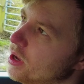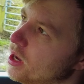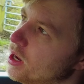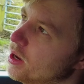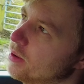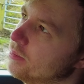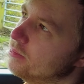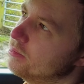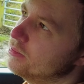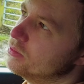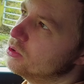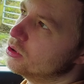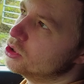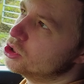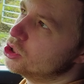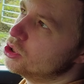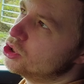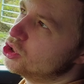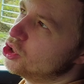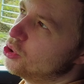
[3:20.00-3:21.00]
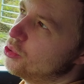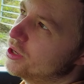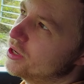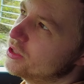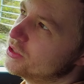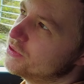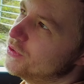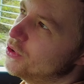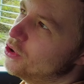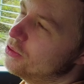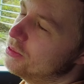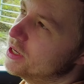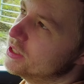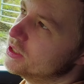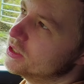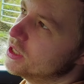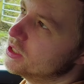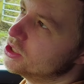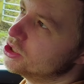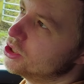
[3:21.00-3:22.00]
Um, not too sure what it's for, but
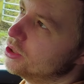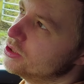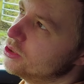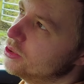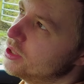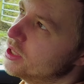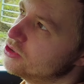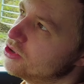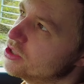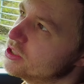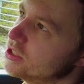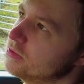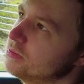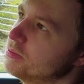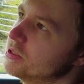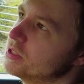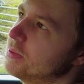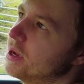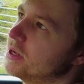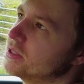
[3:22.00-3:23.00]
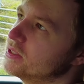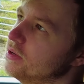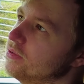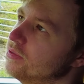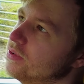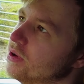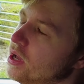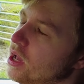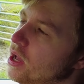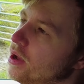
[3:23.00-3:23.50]
it, it shows you an interesting perspective